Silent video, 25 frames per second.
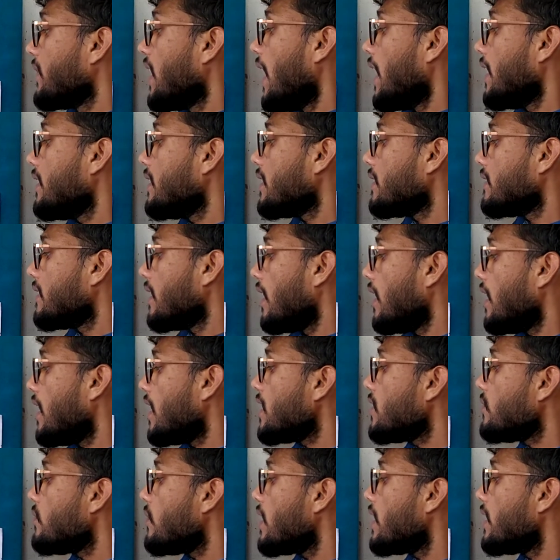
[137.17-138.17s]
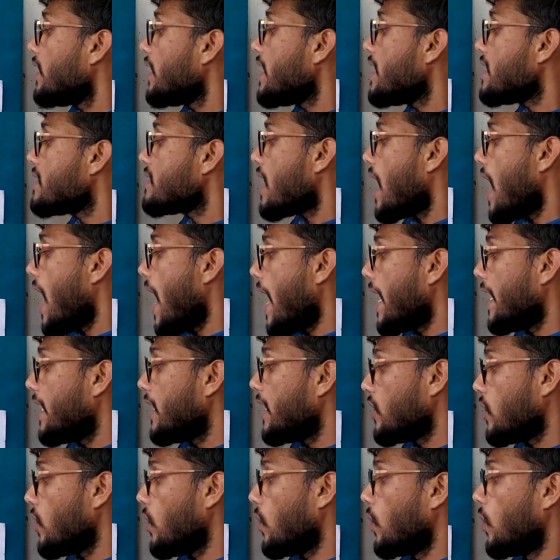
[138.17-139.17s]
And the third one is
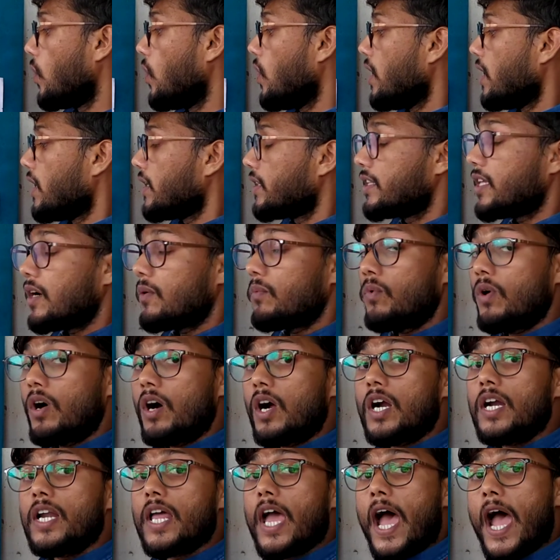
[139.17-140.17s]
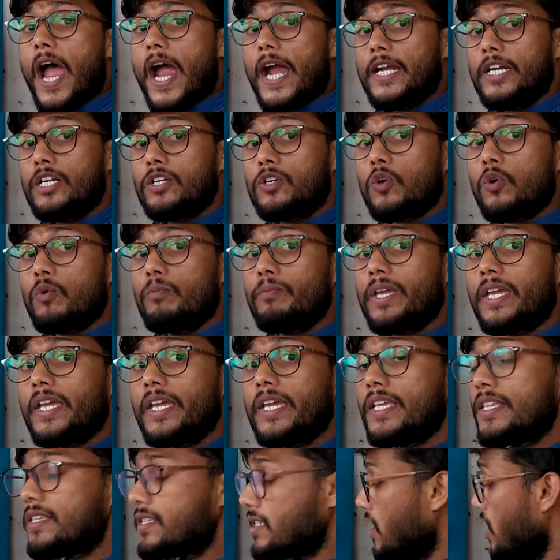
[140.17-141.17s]
hydro. The word hydro
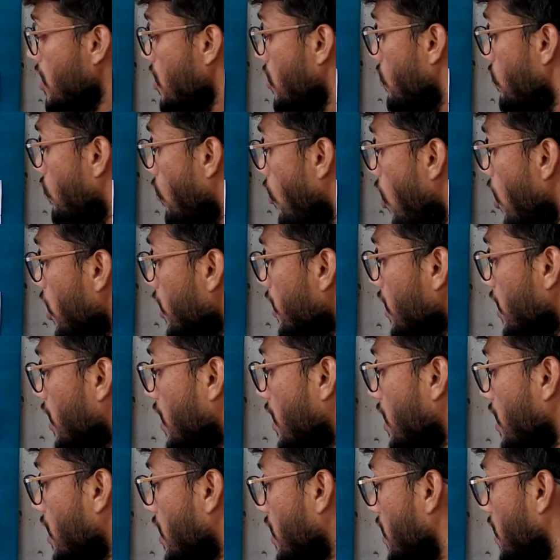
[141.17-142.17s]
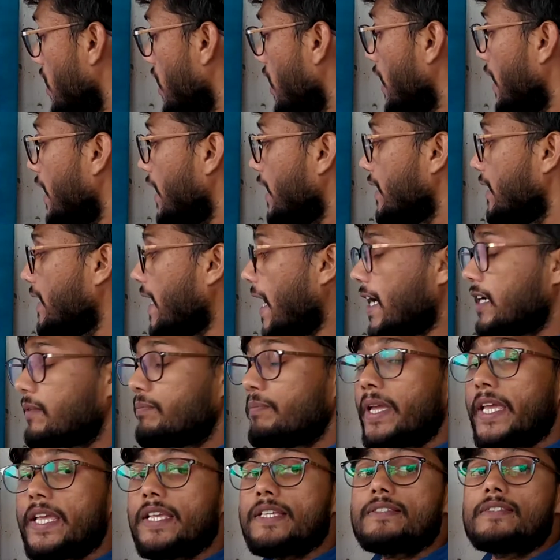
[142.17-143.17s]
means water. That
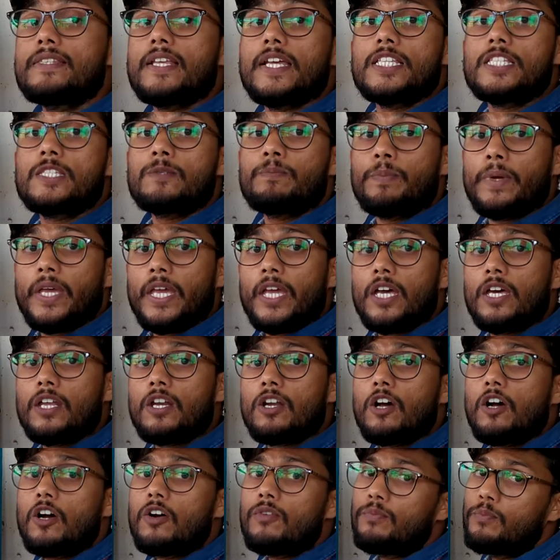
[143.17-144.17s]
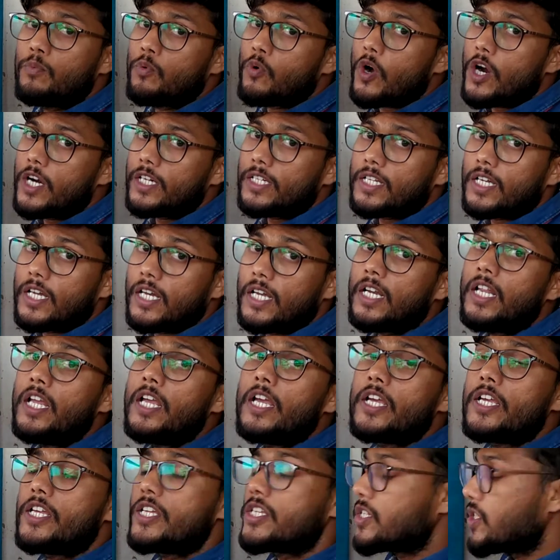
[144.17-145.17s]
means the sphere of water
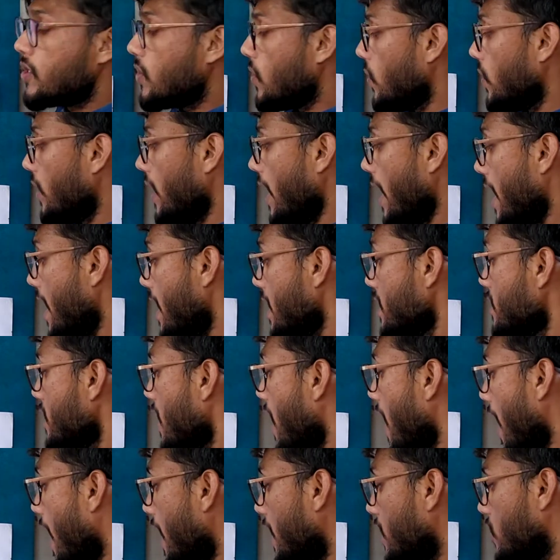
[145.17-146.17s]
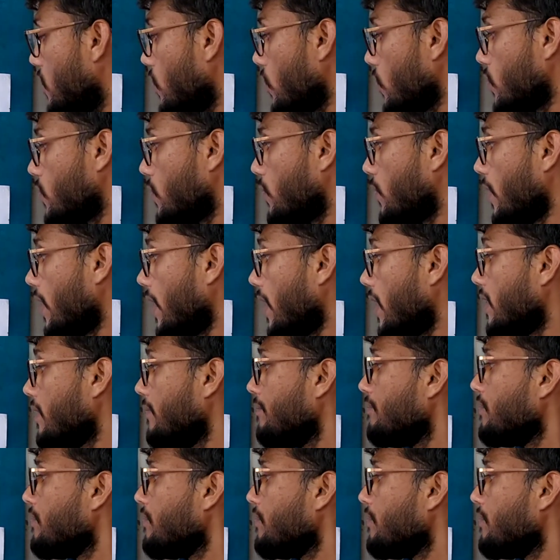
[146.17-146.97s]
is known as hydrosphere.